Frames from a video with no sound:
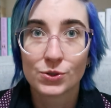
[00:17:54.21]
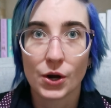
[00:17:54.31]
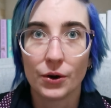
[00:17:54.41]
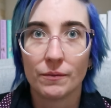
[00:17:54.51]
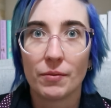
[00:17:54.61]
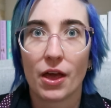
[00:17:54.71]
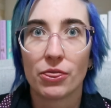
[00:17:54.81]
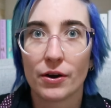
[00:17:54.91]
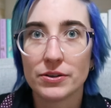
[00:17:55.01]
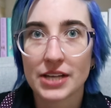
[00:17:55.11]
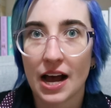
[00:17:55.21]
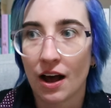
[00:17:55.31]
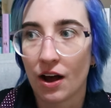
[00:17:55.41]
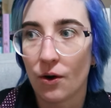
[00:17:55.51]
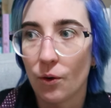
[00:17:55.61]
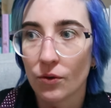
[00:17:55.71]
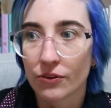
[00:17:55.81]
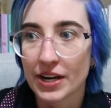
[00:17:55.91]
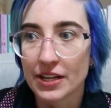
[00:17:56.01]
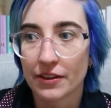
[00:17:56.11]
So those are all
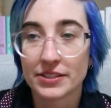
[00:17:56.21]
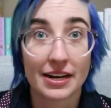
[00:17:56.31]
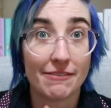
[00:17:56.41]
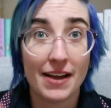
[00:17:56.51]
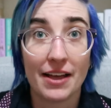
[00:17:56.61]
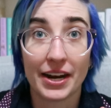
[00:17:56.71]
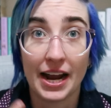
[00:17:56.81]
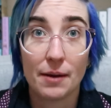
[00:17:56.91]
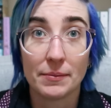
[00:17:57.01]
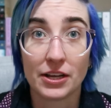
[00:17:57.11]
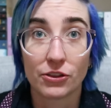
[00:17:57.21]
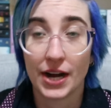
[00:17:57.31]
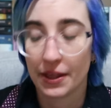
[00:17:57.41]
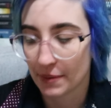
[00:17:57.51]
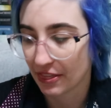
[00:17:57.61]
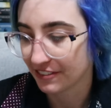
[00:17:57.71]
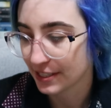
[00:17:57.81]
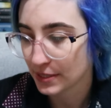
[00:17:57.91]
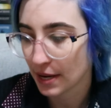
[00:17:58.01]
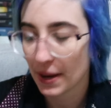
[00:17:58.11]
the readathons that I found that are happening throughout the month of
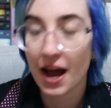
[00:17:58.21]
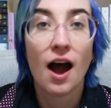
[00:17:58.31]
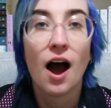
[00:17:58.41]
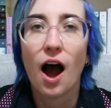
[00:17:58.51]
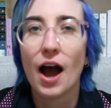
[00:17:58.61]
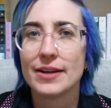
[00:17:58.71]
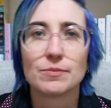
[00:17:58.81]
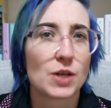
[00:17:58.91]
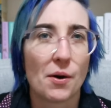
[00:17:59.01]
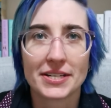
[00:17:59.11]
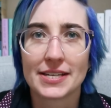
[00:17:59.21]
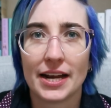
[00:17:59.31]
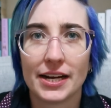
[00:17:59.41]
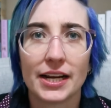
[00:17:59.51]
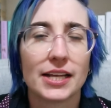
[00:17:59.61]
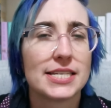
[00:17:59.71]
September. I am so excited.